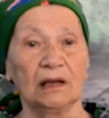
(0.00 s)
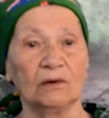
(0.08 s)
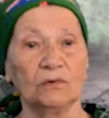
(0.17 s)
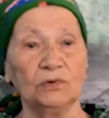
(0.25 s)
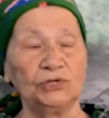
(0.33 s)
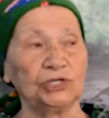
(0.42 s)

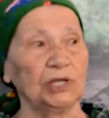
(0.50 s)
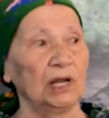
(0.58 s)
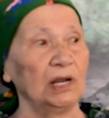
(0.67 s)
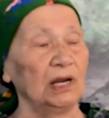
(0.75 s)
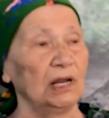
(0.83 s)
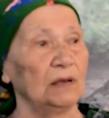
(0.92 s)
One was
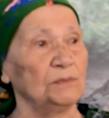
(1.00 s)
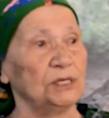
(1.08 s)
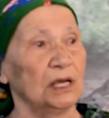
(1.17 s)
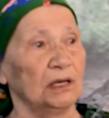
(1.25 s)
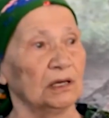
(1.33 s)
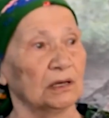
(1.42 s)

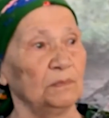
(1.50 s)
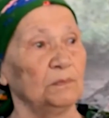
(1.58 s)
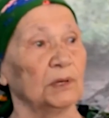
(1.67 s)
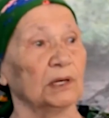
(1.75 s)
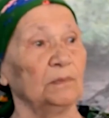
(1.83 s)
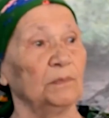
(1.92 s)
tall, and
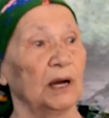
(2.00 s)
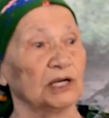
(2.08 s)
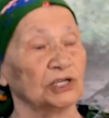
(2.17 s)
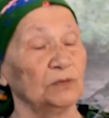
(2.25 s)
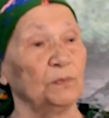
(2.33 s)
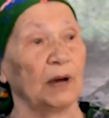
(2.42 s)
his head
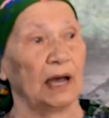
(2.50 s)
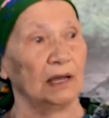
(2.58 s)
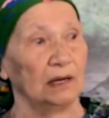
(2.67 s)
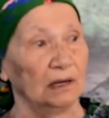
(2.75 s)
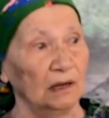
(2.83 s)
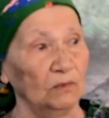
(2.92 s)
was
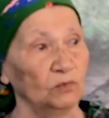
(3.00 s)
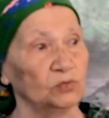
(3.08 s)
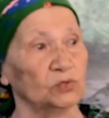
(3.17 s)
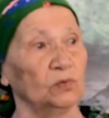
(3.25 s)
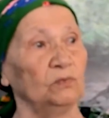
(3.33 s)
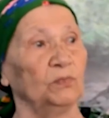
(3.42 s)
bandaged,
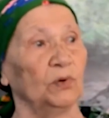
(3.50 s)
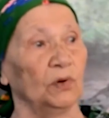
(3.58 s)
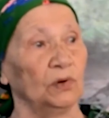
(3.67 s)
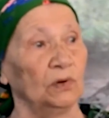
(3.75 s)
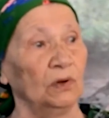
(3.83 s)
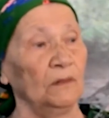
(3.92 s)
and the
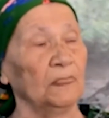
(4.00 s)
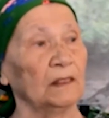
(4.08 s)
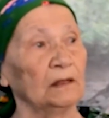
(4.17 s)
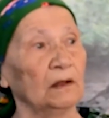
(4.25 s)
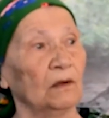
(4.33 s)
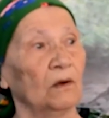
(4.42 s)
2
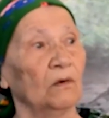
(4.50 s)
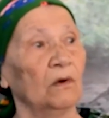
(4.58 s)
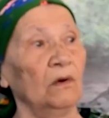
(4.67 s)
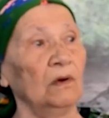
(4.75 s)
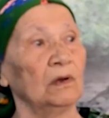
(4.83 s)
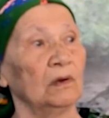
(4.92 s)
younger
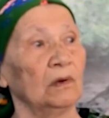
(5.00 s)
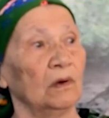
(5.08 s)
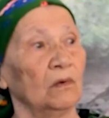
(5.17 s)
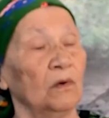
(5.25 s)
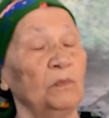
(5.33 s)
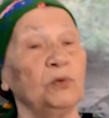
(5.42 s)
ones.
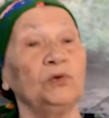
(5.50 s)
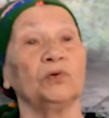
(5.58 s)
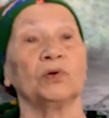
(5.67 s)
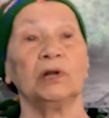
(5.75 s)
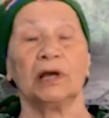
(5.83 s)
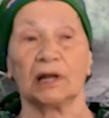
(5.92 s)
When they
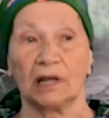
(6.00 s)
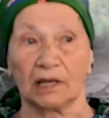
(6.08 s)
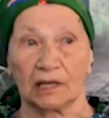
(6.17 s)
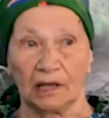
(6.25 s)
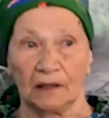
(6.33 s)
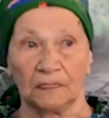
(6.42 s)
came to
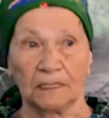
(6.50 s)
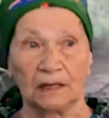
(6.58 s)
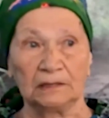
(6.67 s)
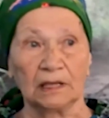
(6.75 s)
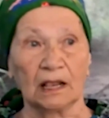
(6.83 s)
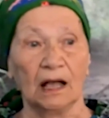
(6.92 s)
our
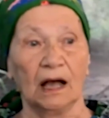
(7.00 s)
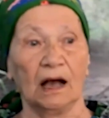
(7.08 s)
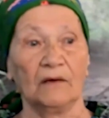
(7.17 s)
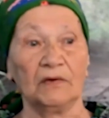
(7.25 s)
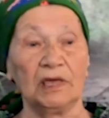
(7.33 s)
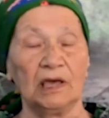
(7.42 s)
house looking
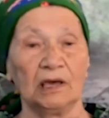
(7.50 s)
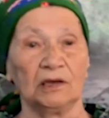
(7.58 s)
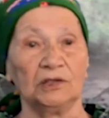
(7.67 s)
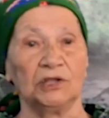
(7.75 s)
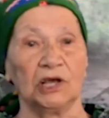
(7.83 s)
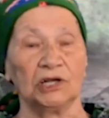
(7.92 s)
for my
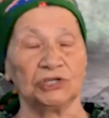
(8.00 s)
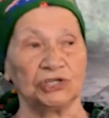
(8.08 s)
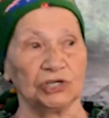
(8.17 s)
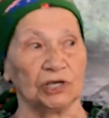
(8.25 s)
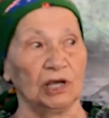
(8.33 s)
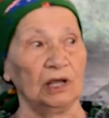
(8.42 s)

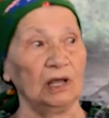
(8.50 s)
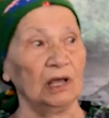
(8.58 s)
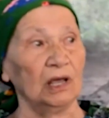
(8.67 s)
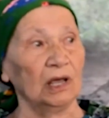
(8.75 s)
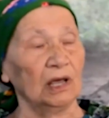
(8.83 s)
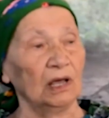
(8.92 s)
sisters, the
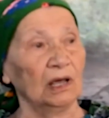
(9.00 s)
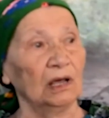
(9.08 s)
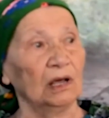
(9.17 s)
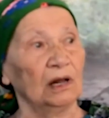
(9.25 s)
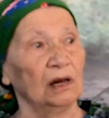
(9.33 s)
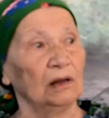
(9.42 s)
younger
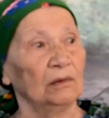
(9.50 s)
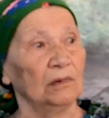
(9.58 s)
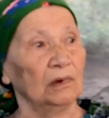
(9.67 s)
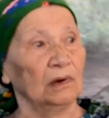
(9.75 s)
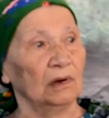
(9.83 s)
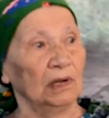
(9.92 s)
ones
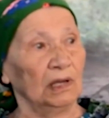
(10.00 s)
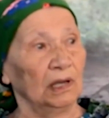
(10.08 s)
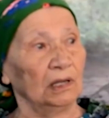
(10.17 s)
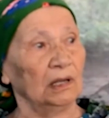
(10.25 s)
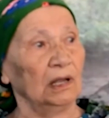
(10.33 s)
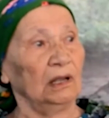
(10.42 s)
told us
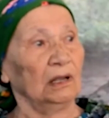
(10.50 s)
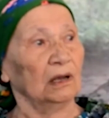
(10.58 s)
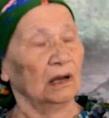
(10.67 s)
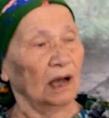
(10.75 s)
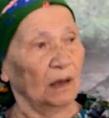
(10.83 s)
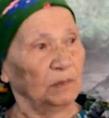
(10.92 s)
to get the
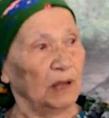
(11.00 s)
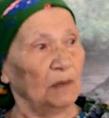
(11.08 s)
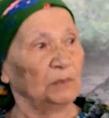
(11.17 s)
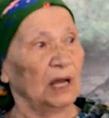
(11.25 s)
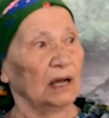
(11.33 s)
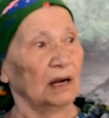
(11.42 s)
baby
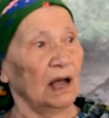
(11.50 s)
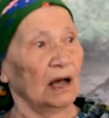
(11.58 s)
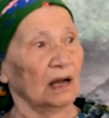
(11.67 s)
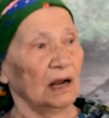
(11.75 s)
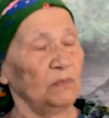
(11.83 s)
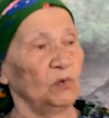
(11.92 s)
out of
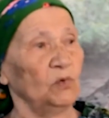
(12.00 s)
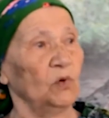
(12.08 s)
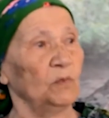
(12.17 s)
there.